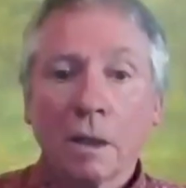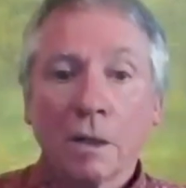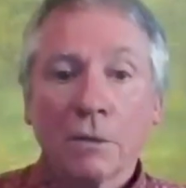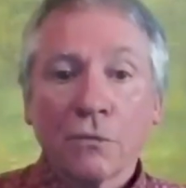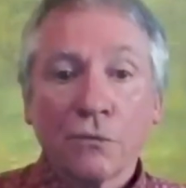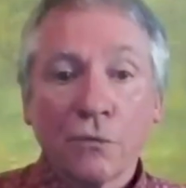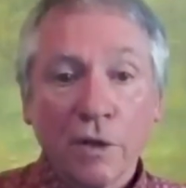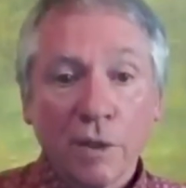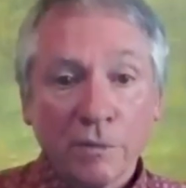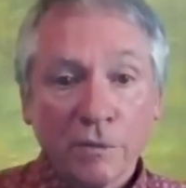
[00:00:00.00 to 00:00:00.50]

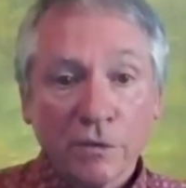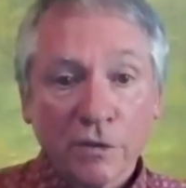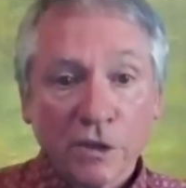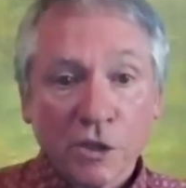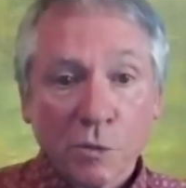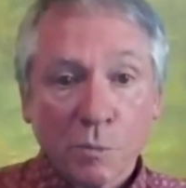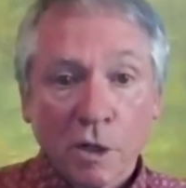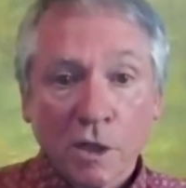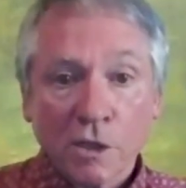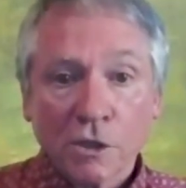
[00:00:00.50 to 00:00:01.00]
Freedom of
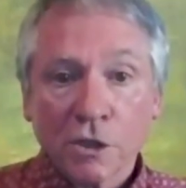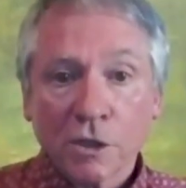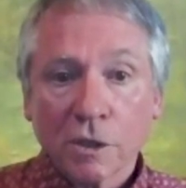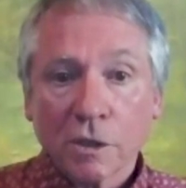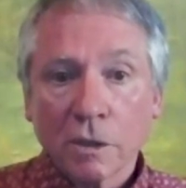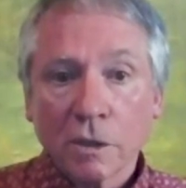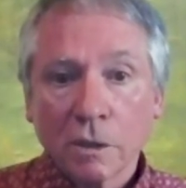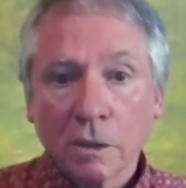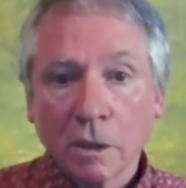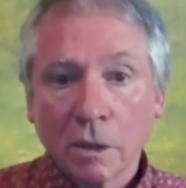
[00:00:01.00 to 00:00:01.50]

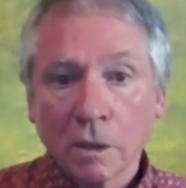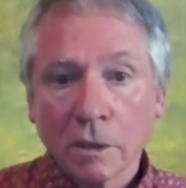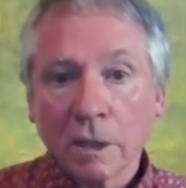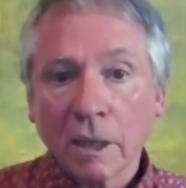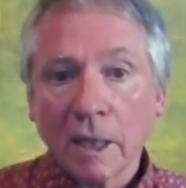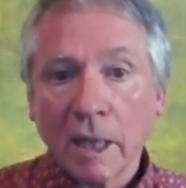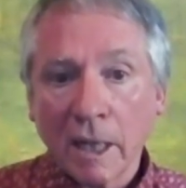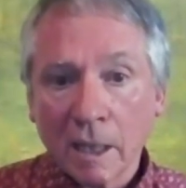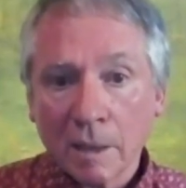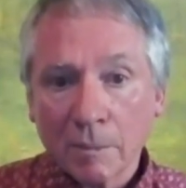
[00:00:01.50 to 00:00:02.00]
expression on
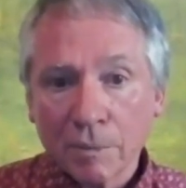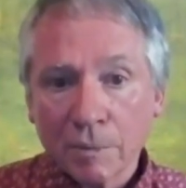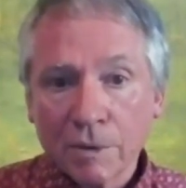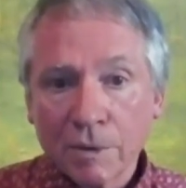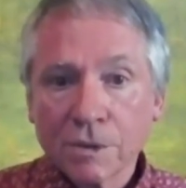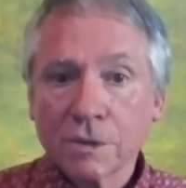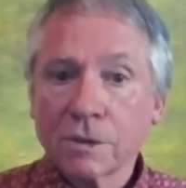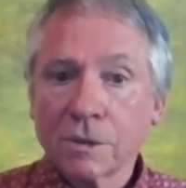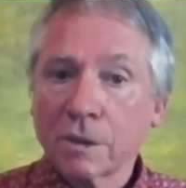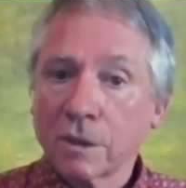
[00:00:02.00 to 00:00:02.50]

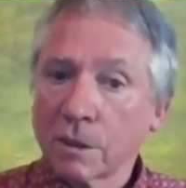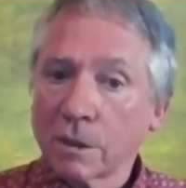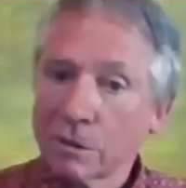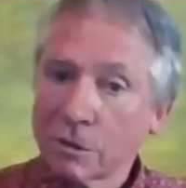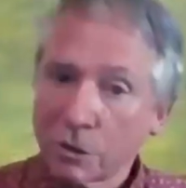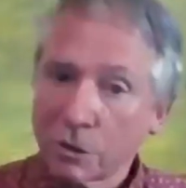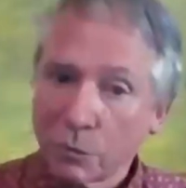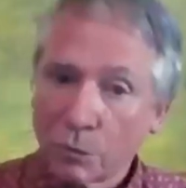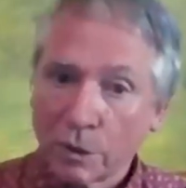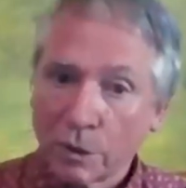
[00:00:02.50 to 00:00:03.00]
campus.
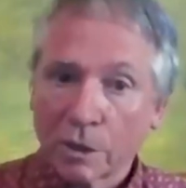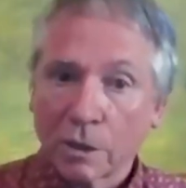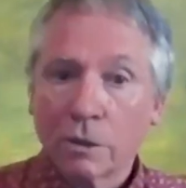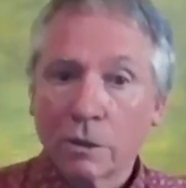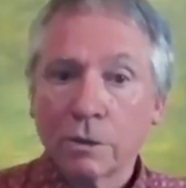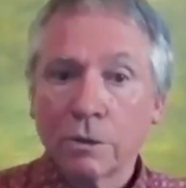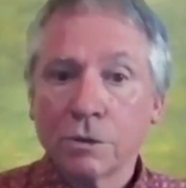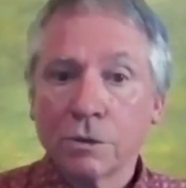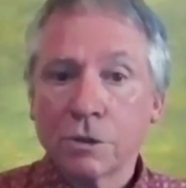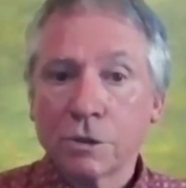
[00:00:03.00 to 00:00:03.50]
So we
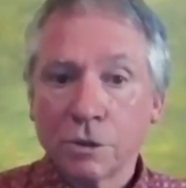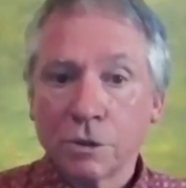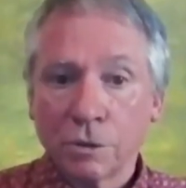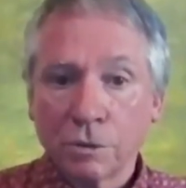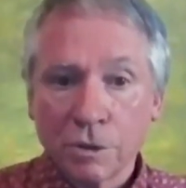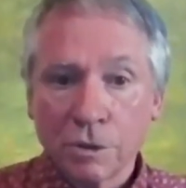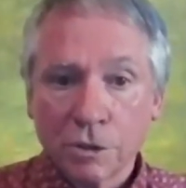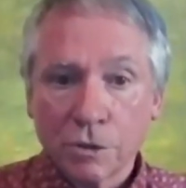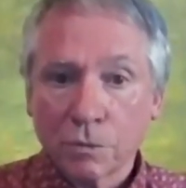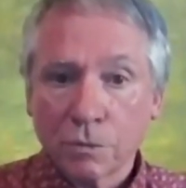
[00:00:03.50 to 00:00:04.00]
include
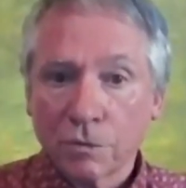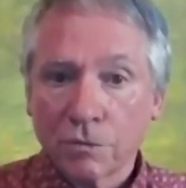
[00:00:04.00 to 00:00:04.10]
students.